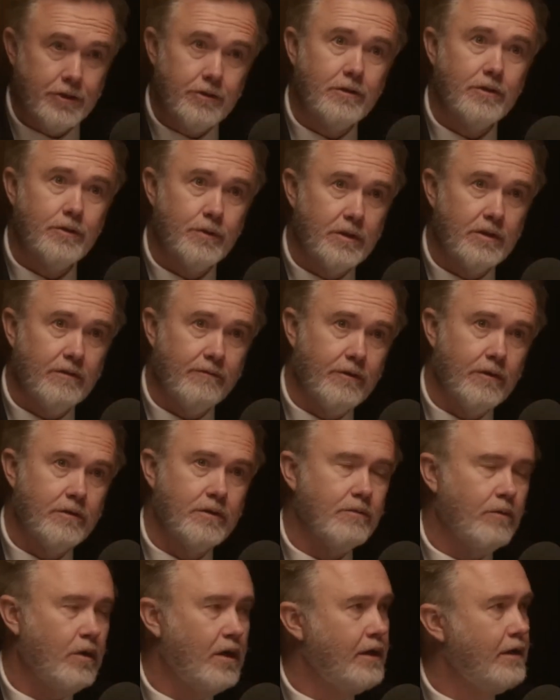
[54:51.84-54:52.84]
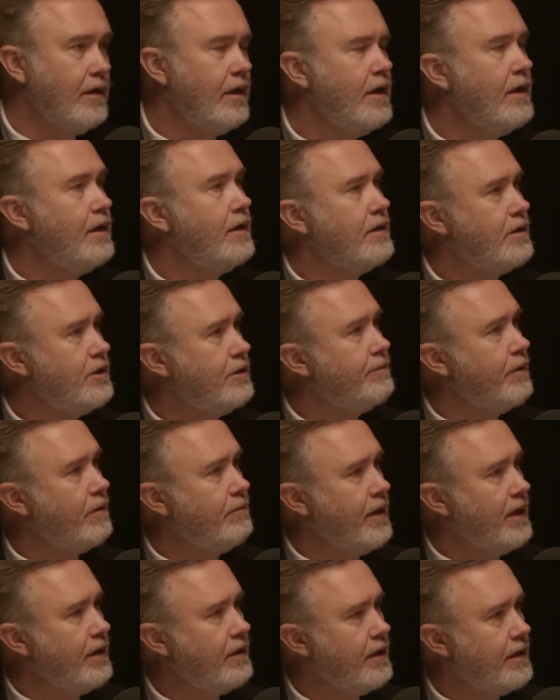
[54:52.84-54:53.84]
Church was the first one to
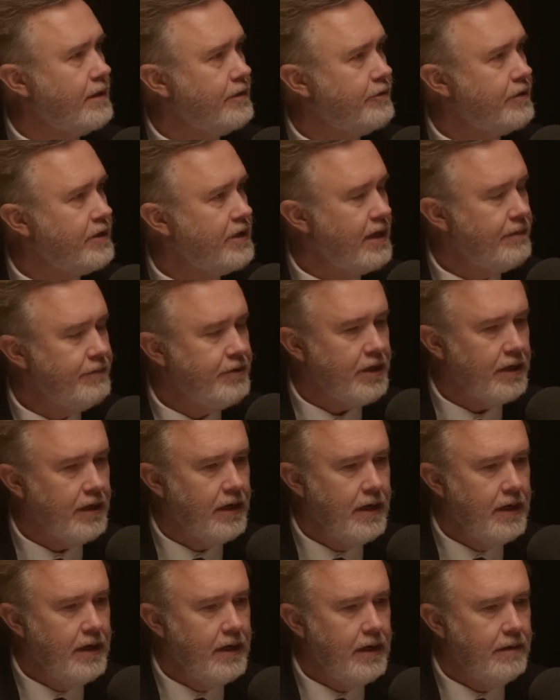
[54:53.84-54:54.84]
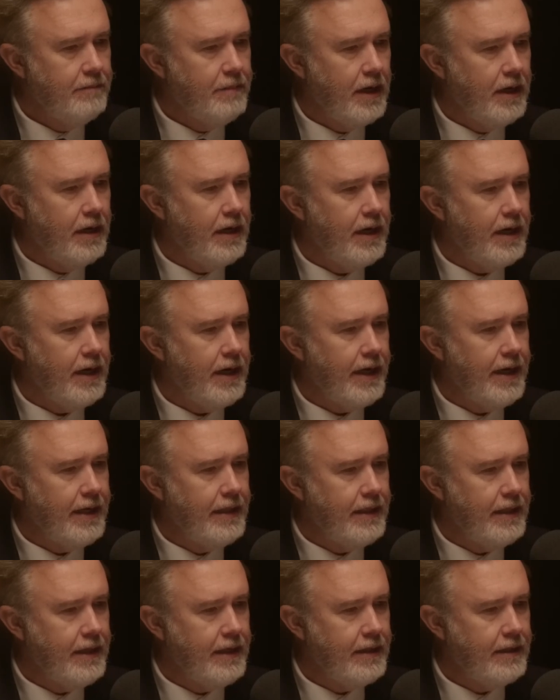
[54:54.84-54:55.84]
permit contraception. But I
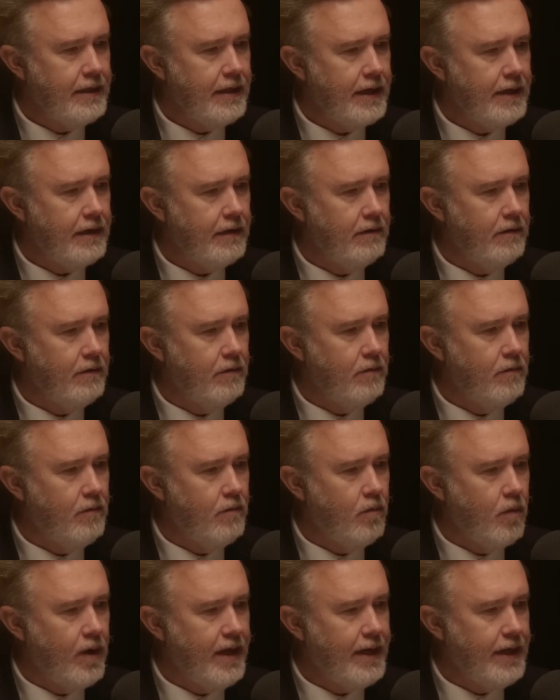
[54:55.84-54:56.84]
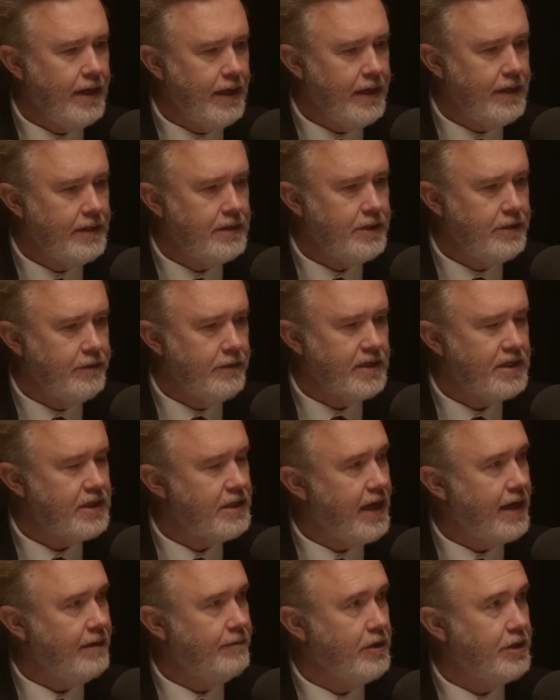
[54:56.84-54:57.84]
think that we need to
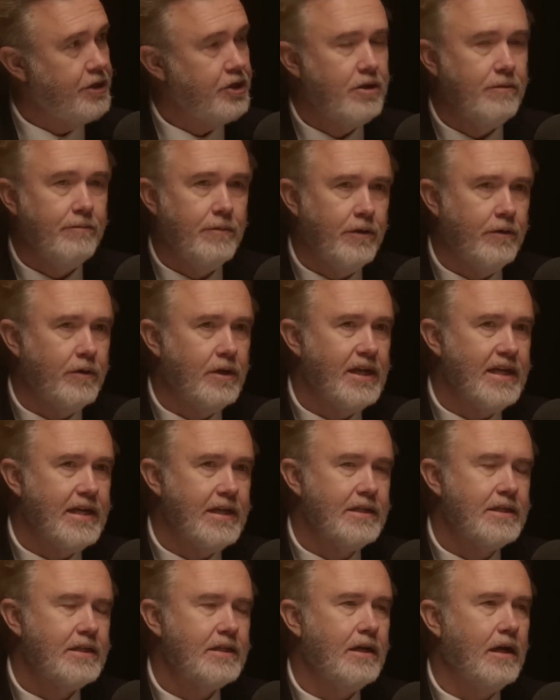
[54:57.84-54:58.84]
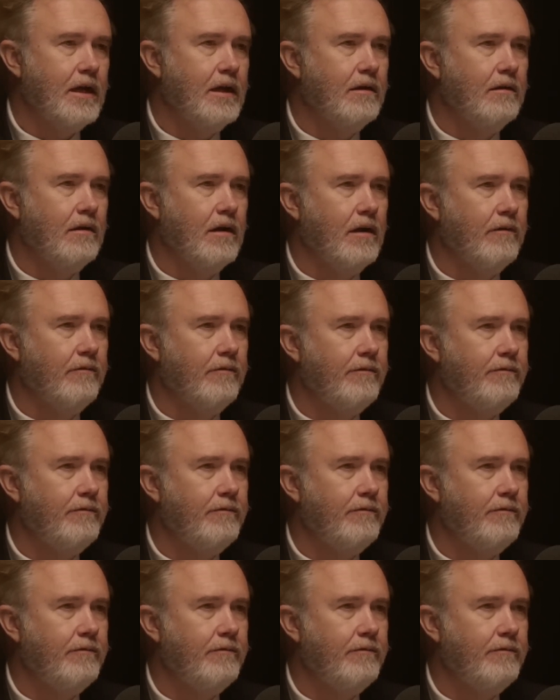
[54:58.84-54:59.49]
establish communities of